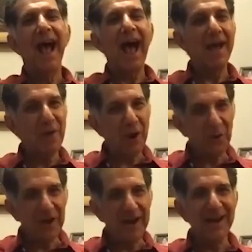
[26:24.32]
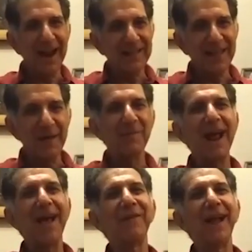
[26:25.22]
I have not only read them,
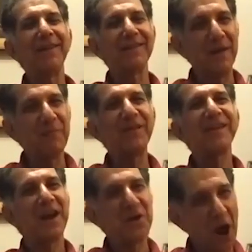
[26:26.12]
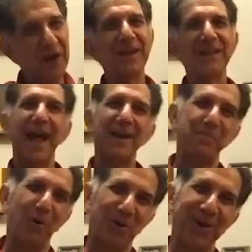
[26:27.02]
but I have read some which are not in
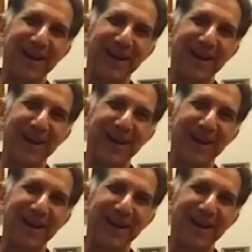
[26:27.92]
that book.